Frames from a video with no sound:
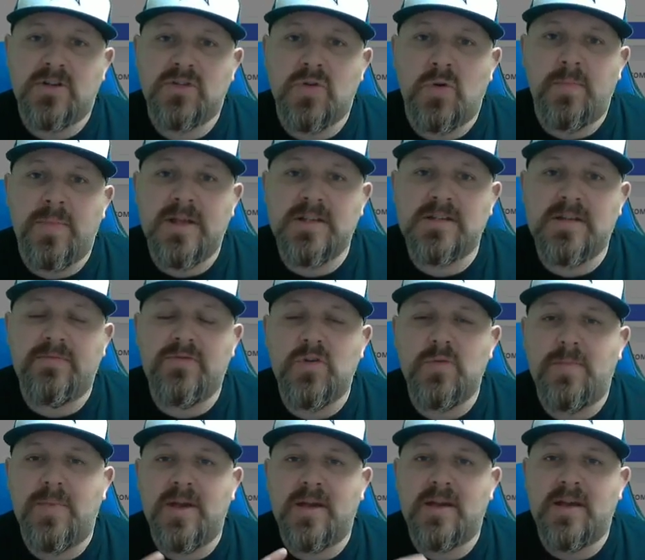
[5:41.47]
So basically, if you
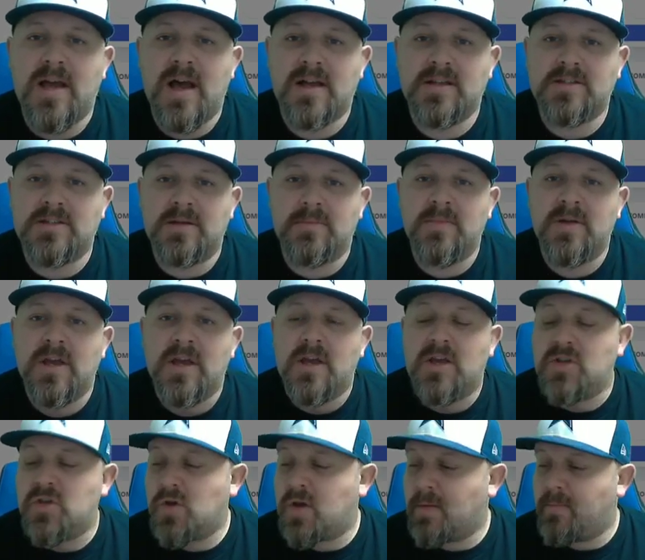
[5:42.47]
pick custom,
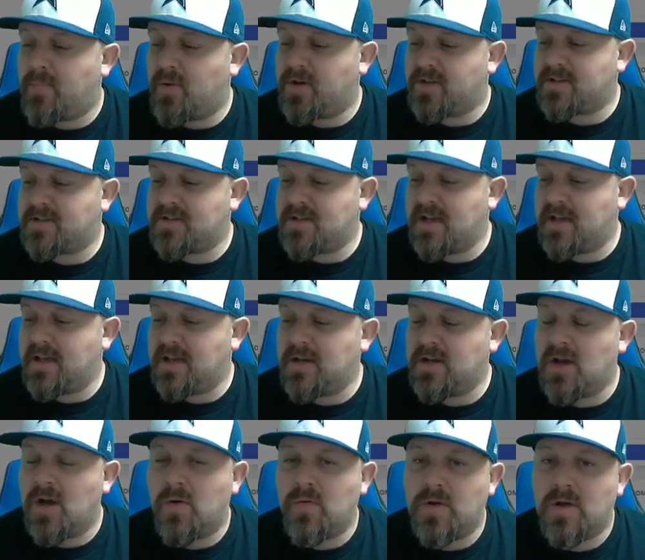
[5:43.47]
you can put a sticky
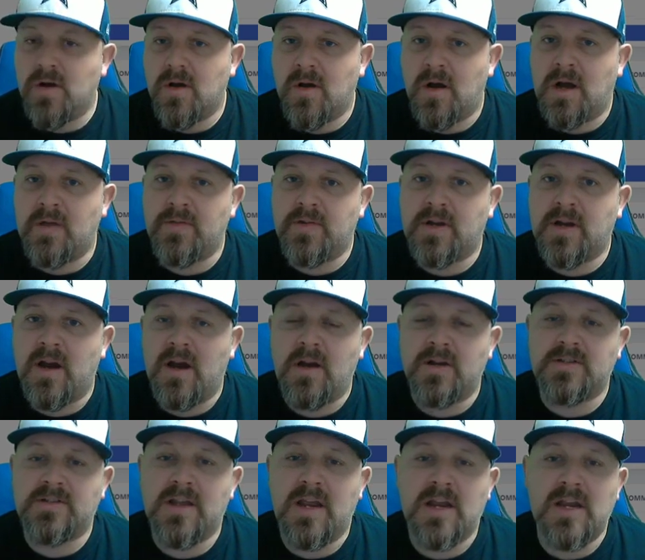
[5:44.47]
note on the
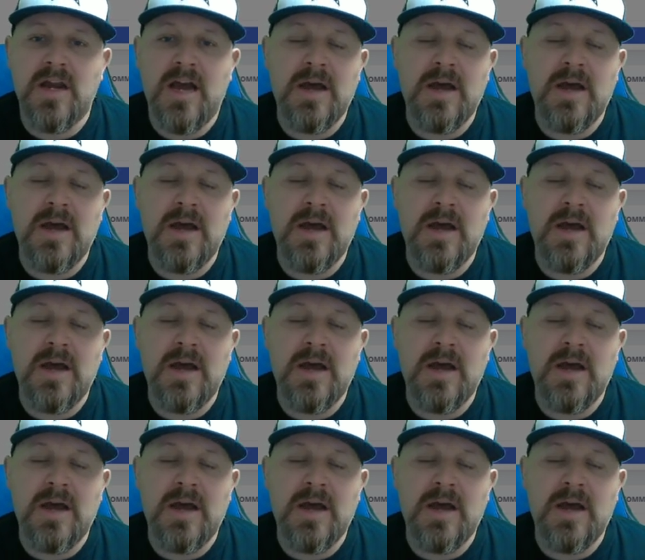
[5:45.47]
card saying,